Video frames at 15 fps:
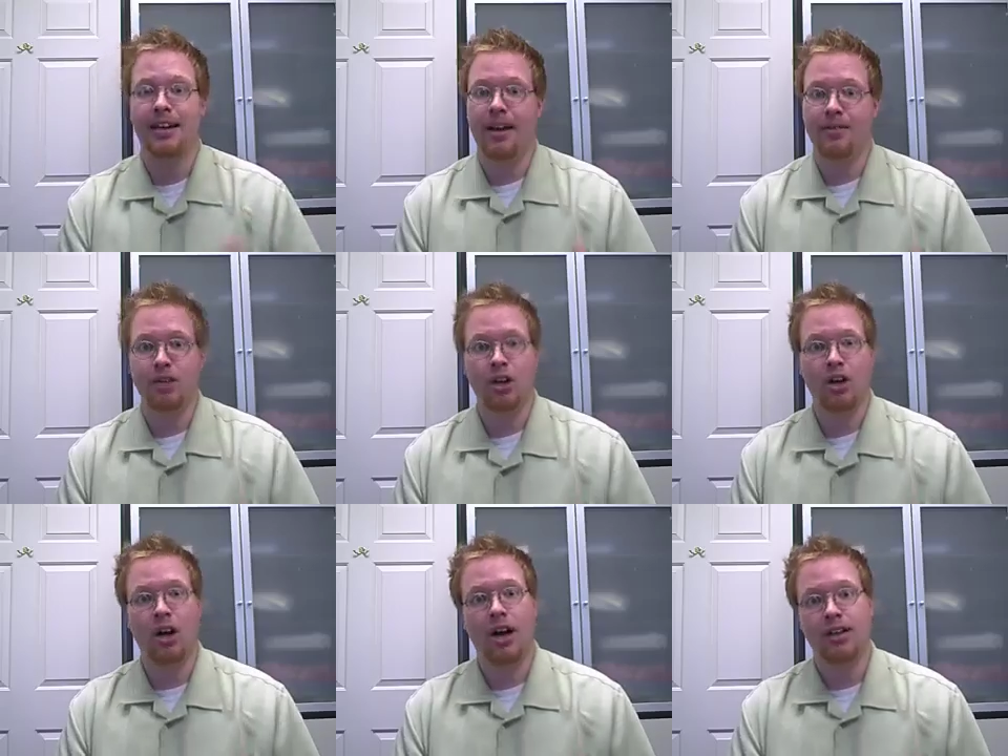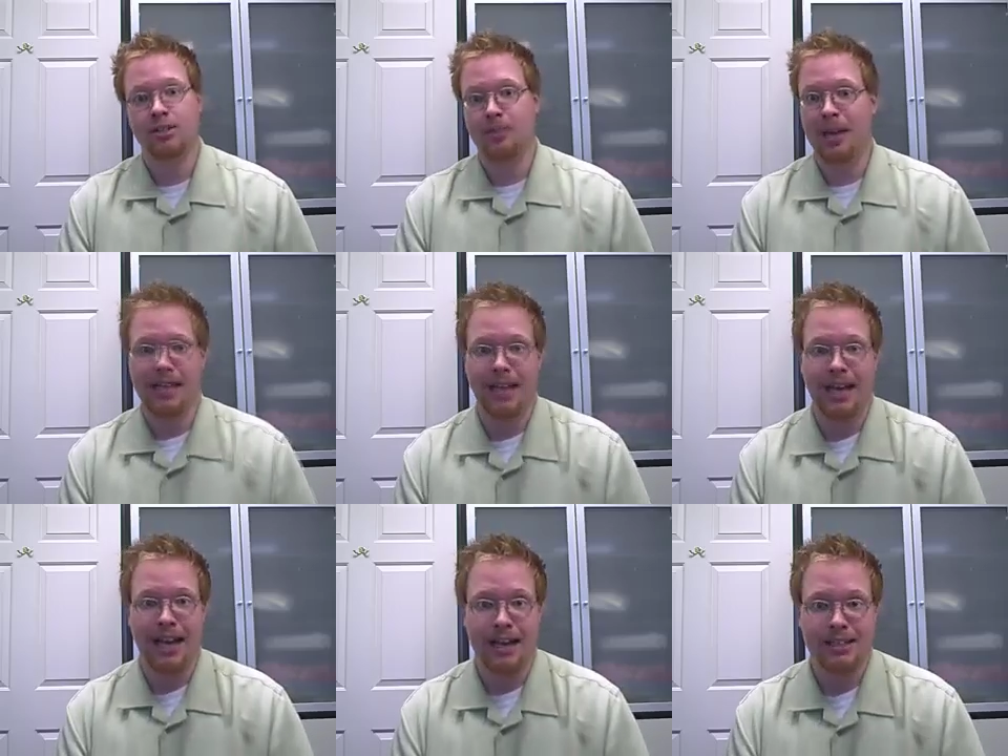After costs
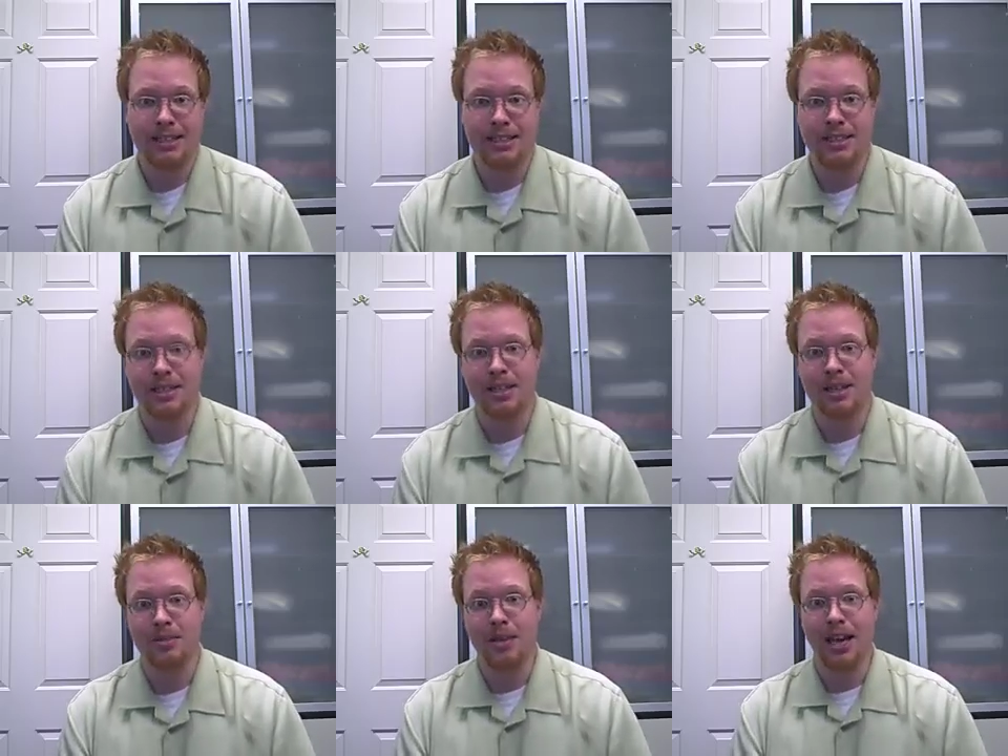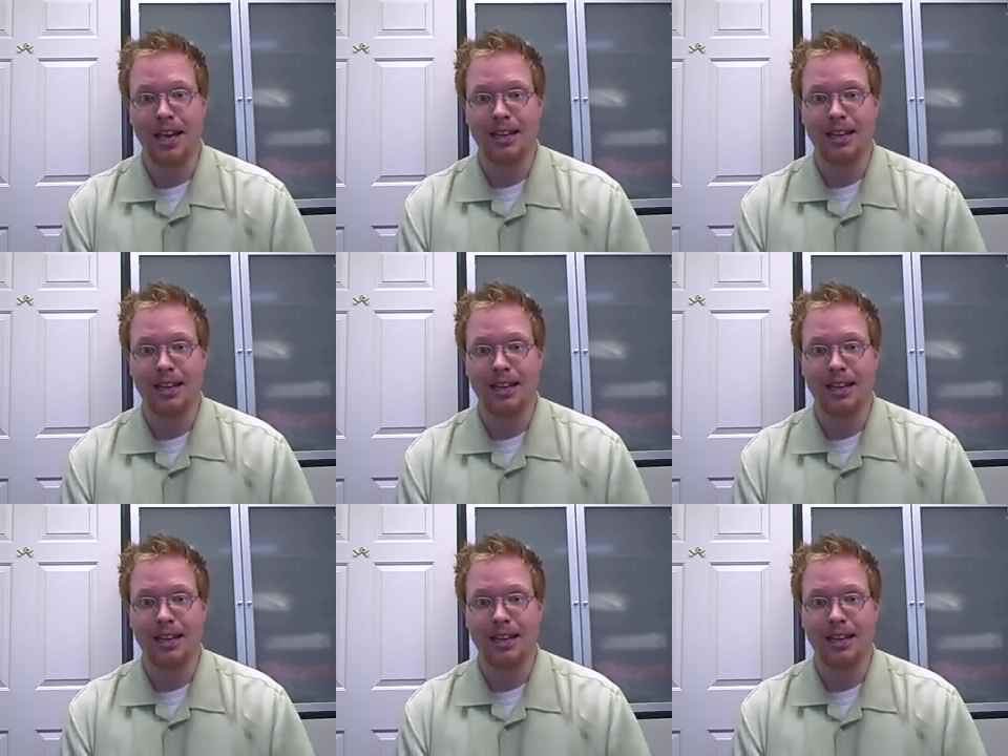back taxes, it's going to be